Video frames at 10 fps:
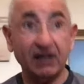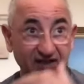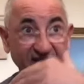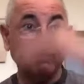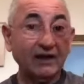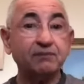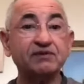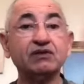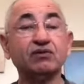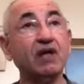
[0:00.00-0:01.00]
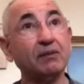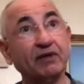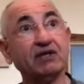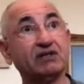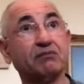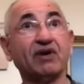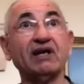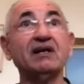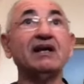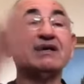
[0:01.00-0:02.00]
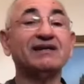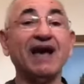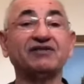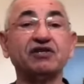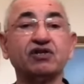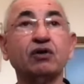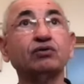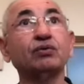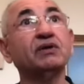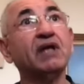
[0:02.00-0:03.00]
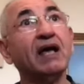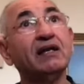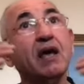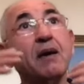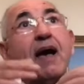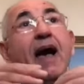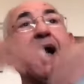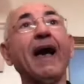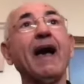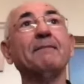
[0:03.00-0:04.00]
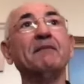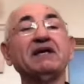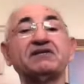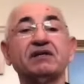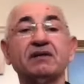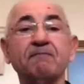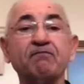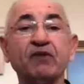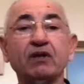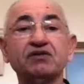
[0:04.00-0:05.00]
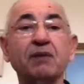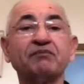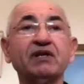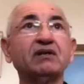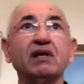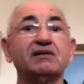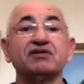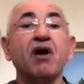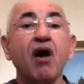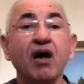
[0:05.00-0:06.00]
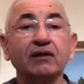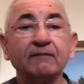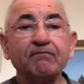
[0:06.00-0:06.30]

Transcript: It develops into that because the brain catches on to it and makes it something that is not.